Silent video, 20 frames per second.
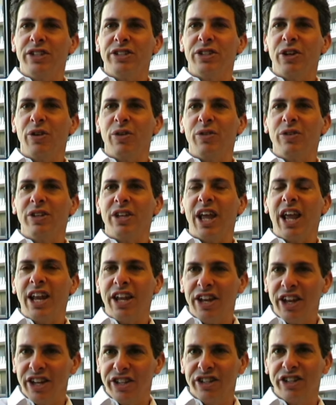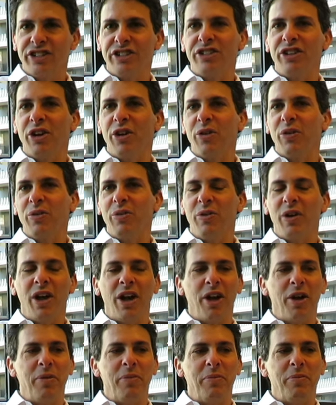Eight so, digits. Eight digits. Mm-hmm. So
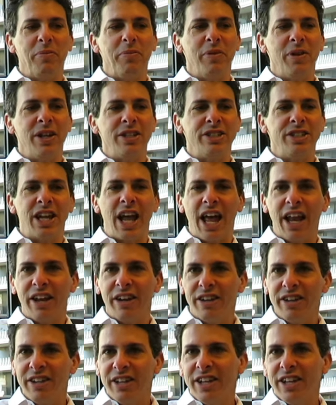um, it's not